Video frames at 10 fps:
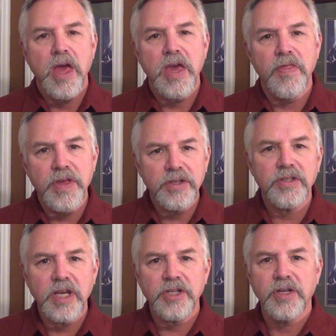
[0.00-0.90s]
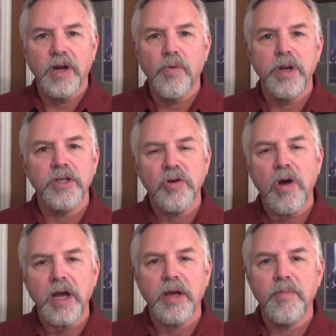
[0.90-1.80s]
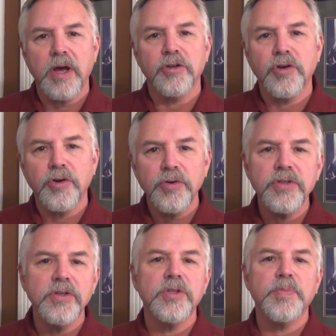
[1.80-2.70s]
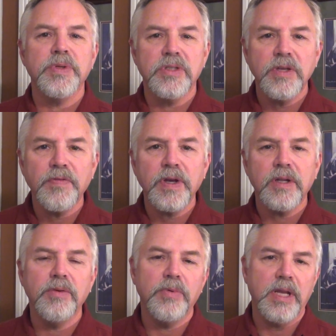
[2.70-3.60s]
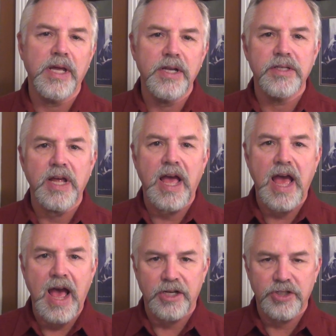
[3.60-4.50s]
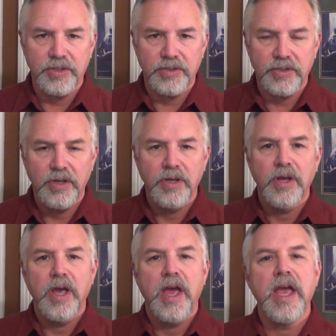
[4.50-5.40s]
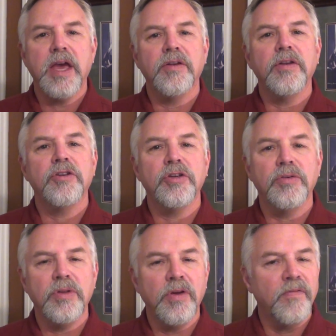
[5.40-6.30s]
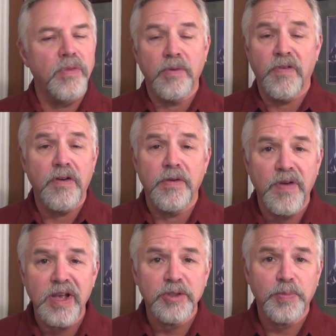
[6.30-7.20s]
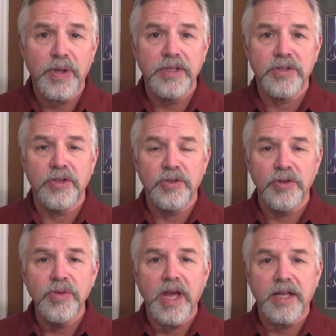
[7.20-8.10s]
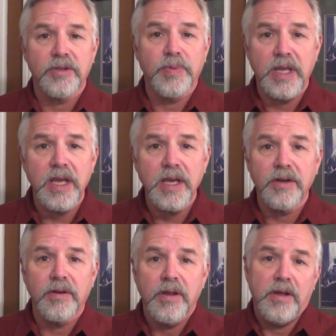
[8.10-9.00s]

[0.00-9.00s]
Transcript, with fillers: In this session, I want to talk about curses specifically related to actions. And to the, the very best place to do that, to begin,